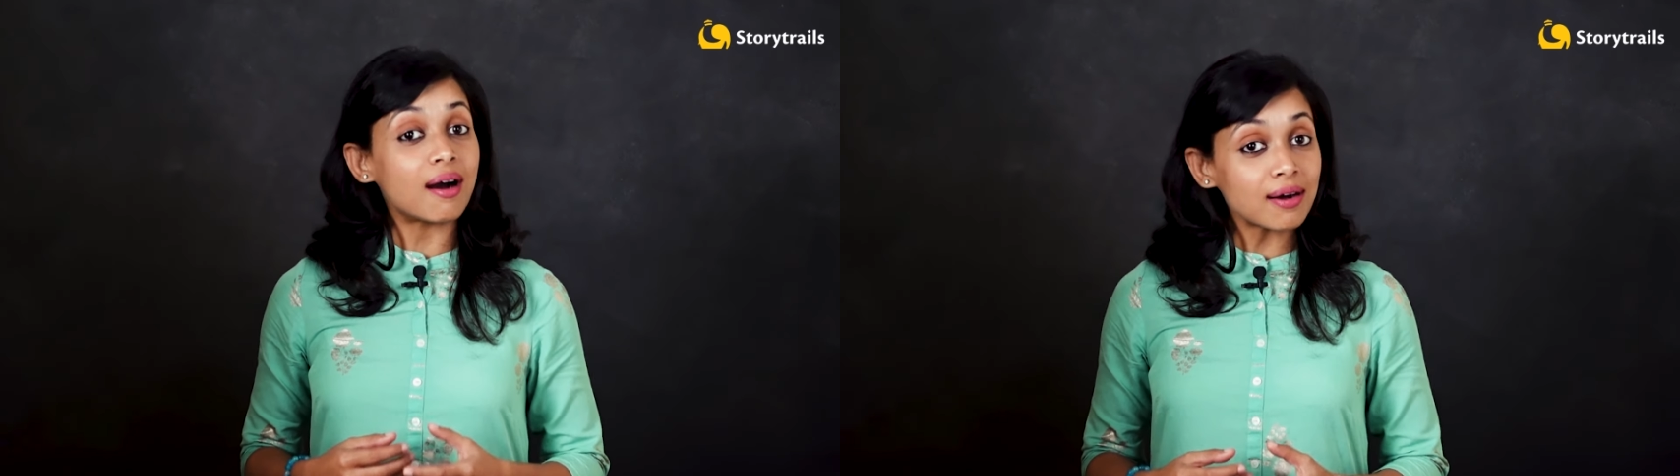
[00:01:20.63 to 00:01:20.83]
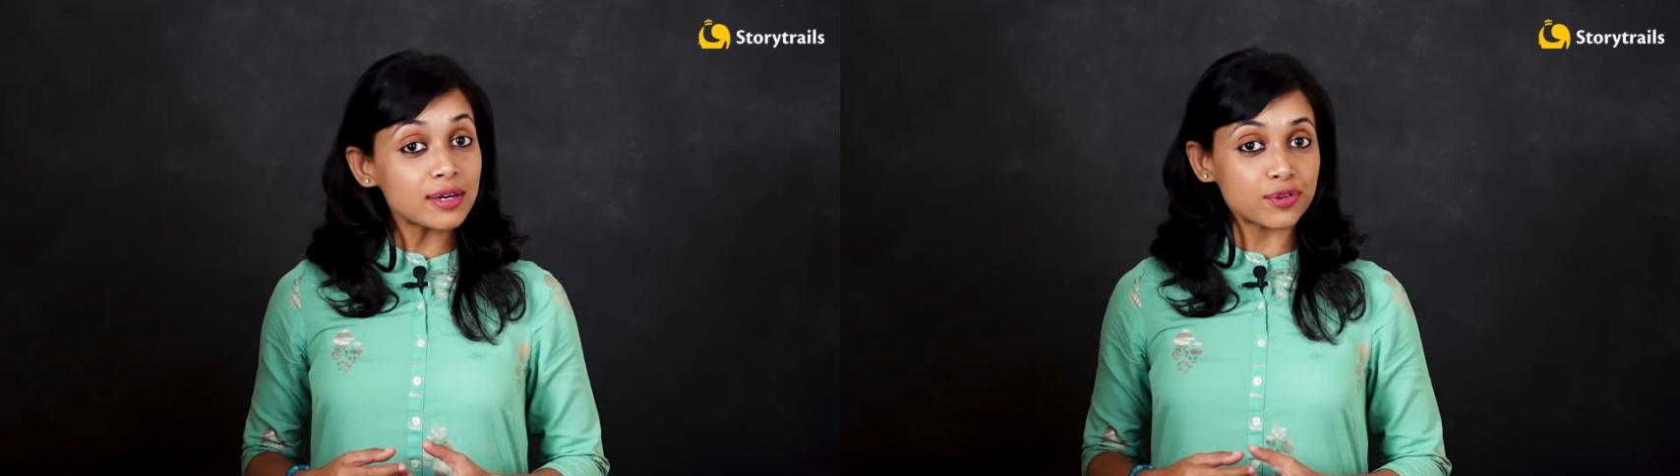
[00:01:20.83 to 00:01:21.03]

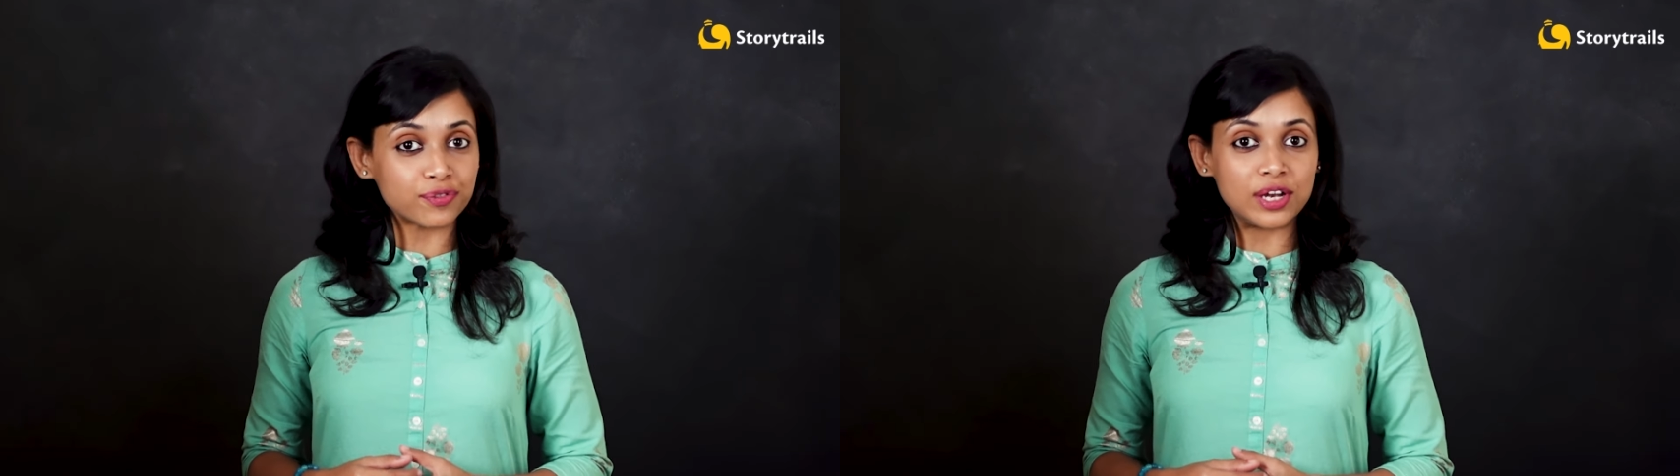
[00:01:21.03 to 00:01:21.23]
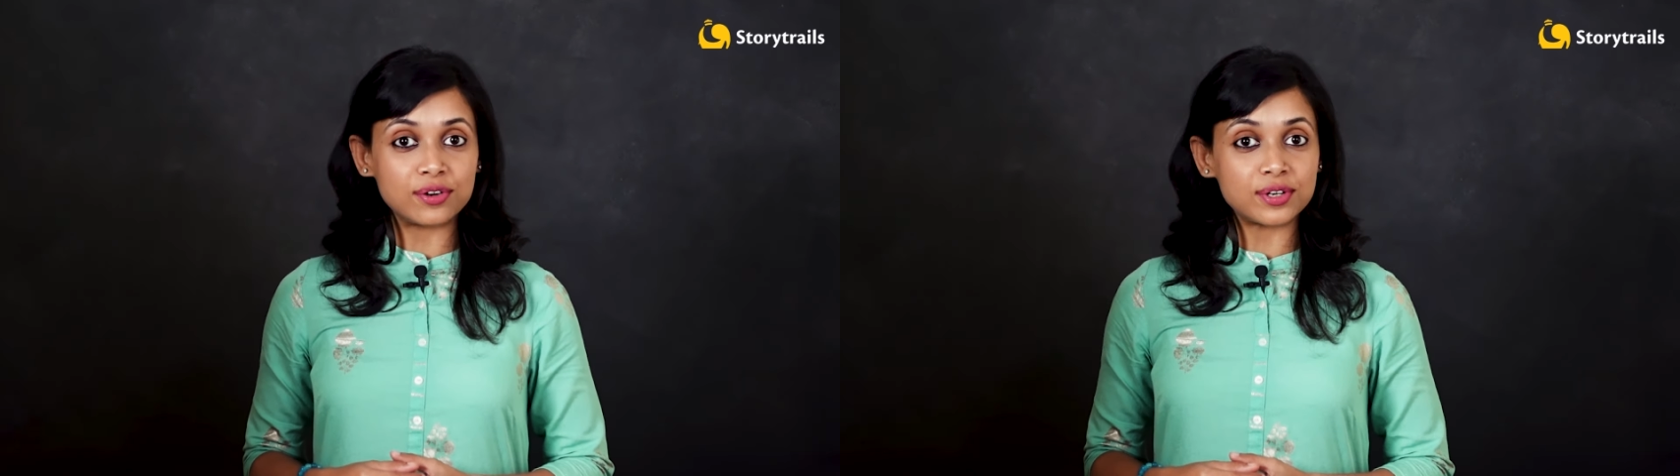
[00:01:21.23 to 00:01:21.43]
heart
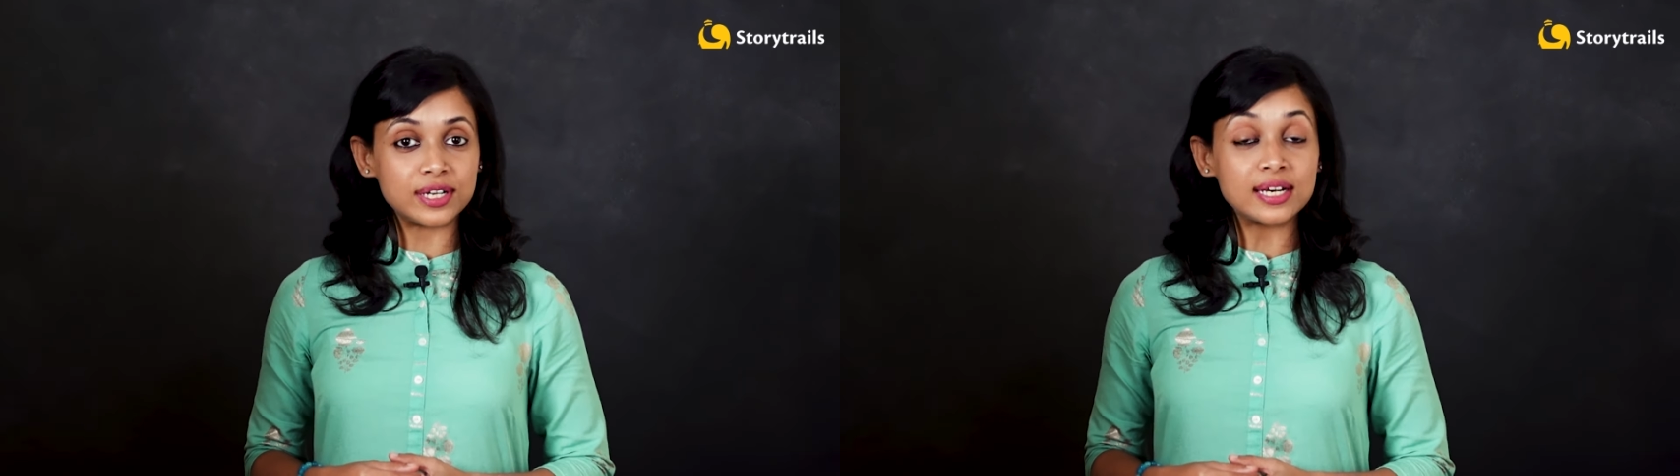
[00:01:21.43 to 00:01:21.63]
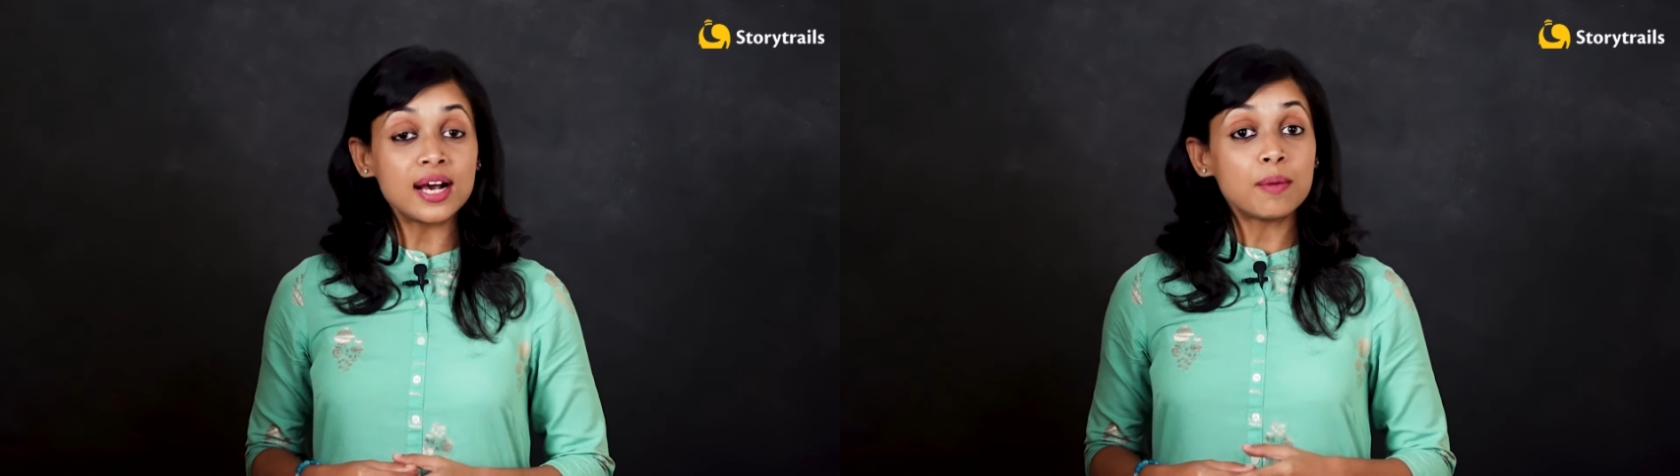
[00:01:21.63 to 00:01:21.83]
of
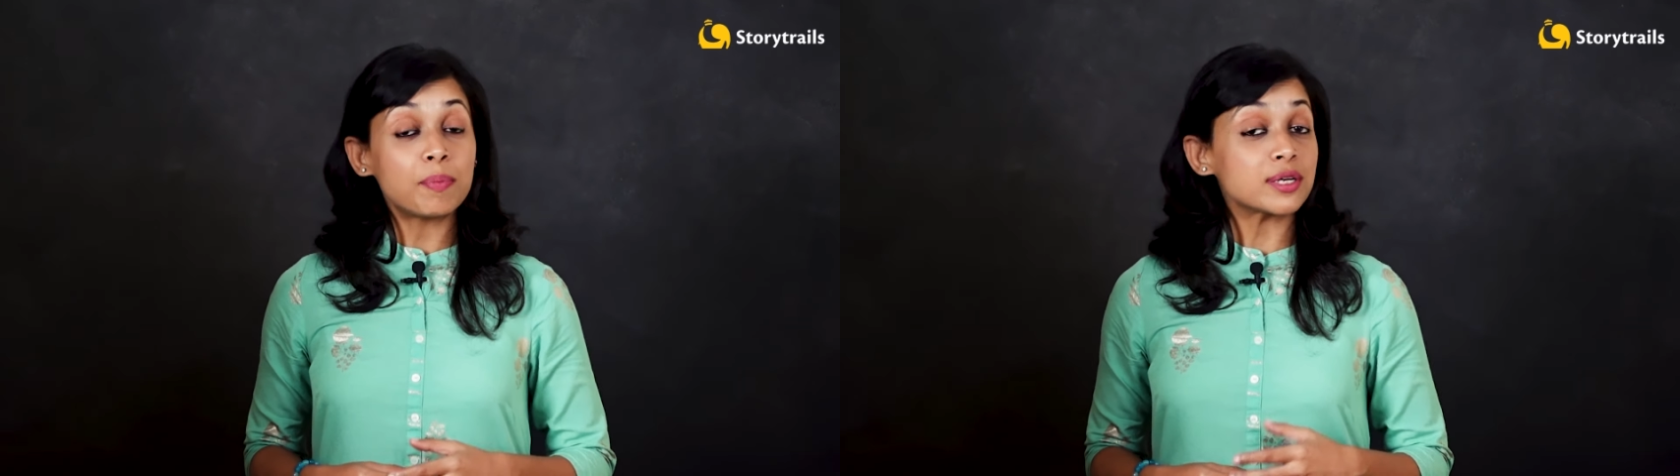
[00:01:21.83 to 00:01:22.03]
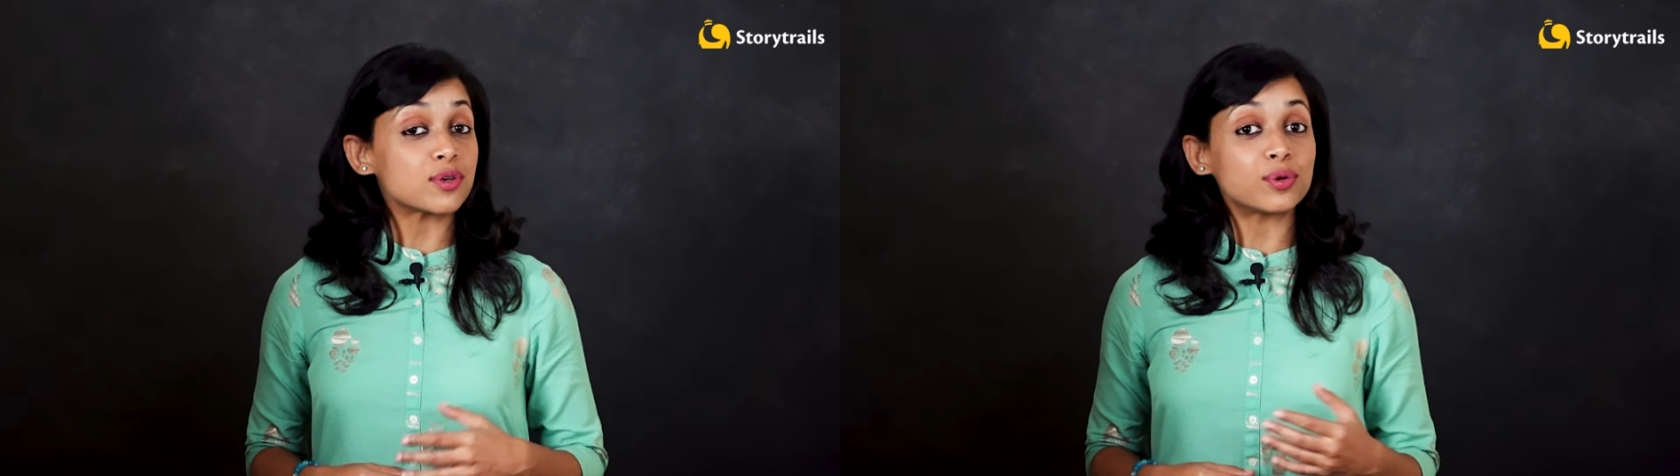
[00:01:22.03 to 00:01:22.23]
Keeladi,
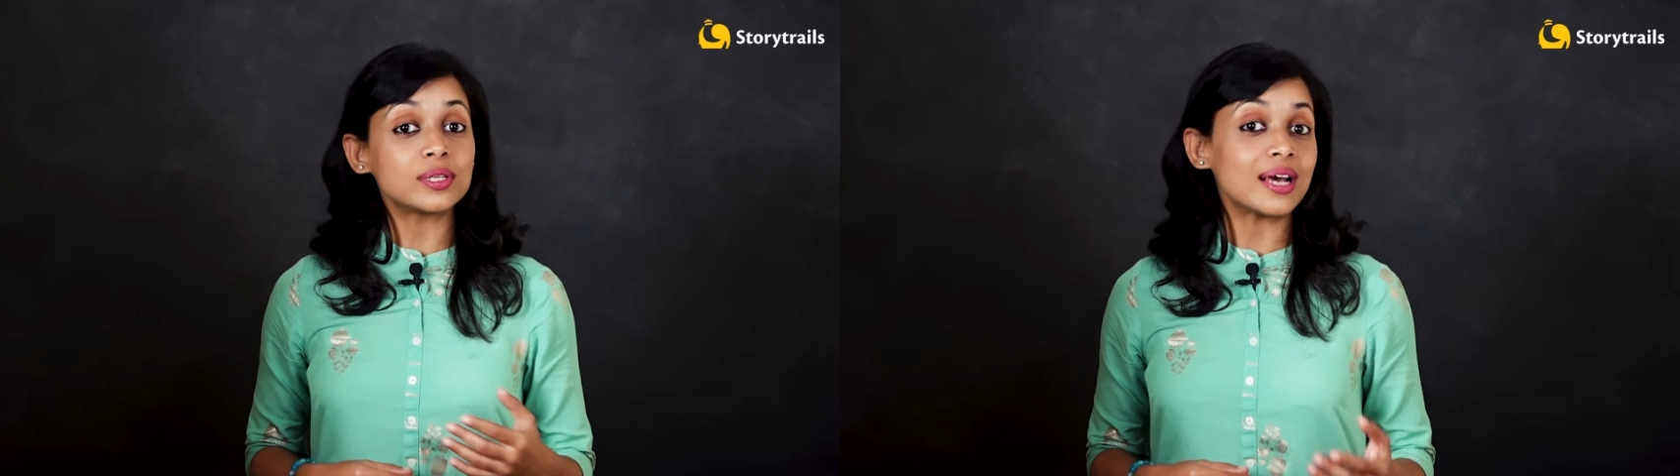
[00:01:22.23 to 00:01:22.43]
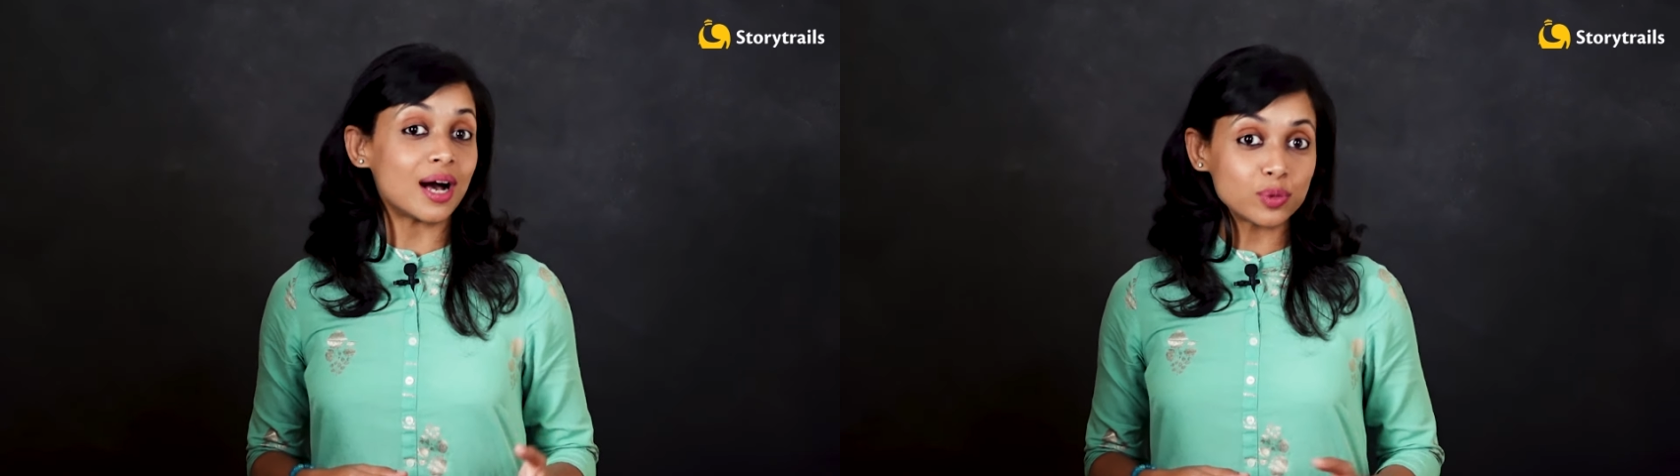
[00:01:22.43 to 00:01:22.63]
but on the